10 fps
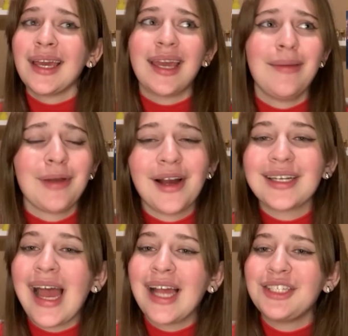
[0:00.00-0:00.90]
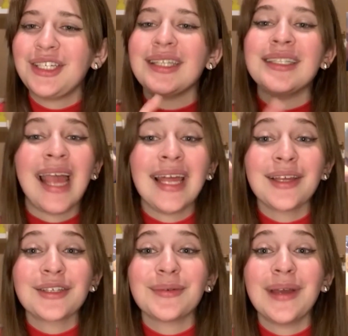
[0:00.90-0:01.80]
Kim Kardashian,
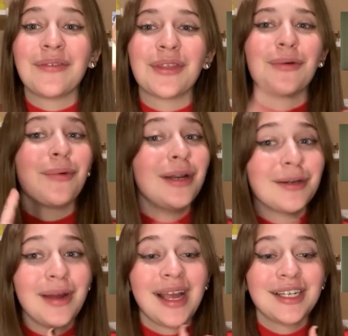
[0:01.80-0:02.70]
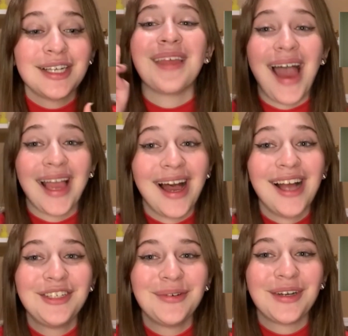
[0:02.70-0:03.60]
Taylor Swift, One Direction. I
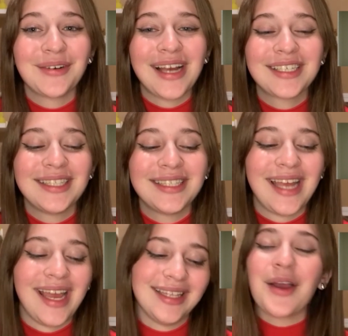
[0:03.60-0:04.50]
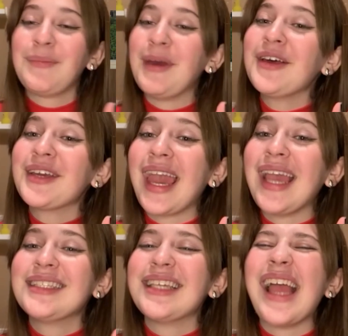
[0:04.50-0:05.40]
got you, One Direction fans. Bill
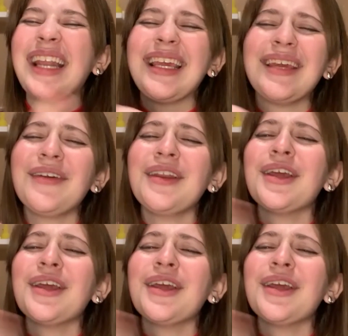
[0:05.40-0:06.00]
Gates, and even